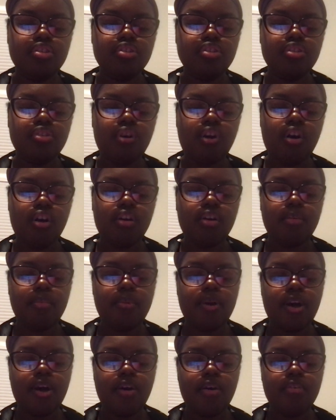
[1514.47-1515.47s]
talk
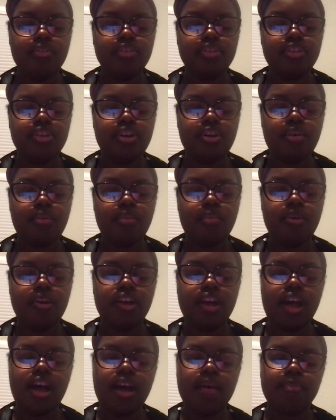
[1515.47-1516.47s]
about what
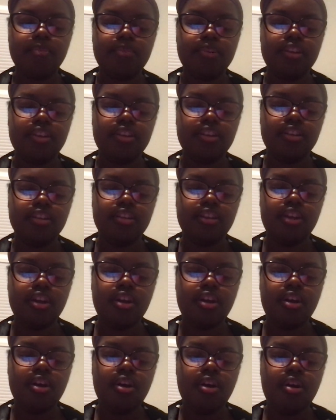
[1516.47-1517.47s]
happened,
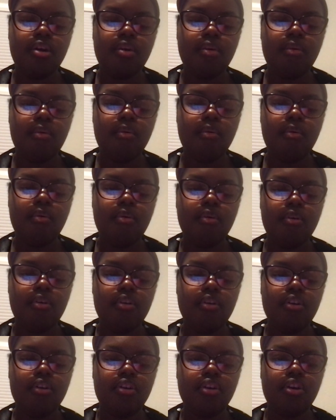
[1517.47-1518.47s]

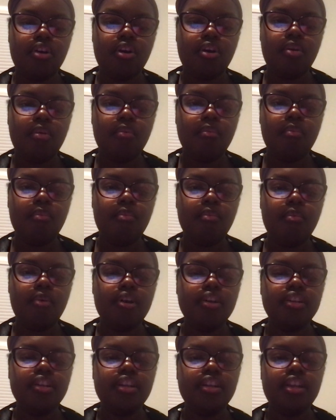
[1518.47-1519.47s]
or
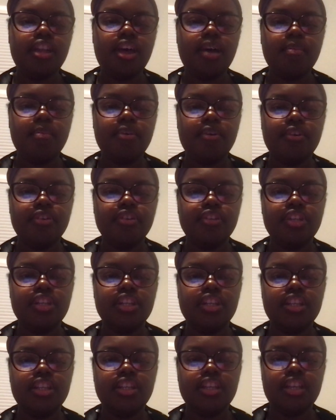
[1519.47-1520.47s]
what did that
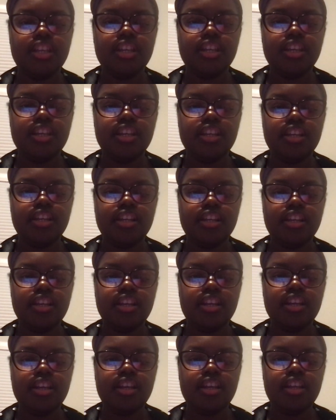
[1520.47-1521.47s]
person did
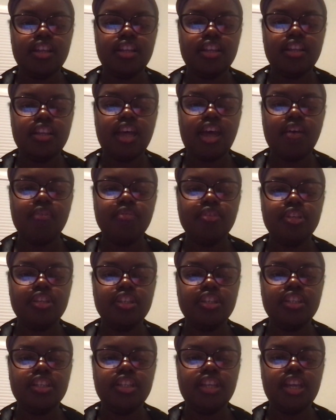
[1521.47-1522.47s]
that
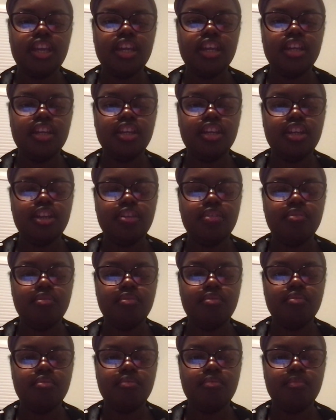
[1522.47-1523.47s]
was getting
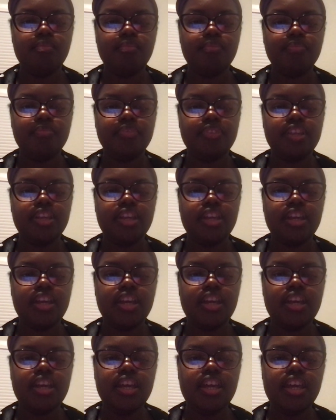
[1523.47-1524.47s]
you
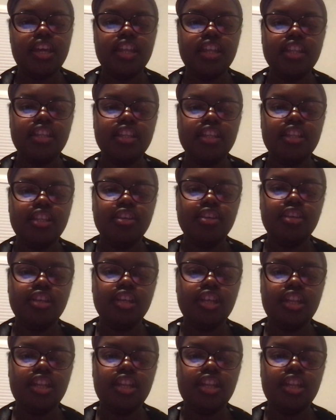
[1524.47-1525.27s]
into